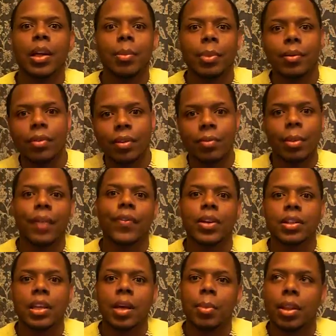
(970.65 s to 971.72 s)
I'm in my
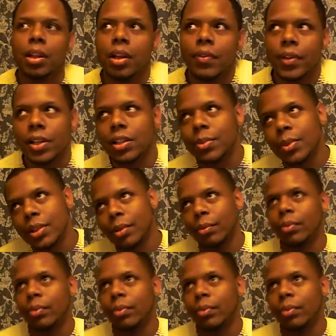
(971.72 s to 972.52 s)
first time in love, and I just want to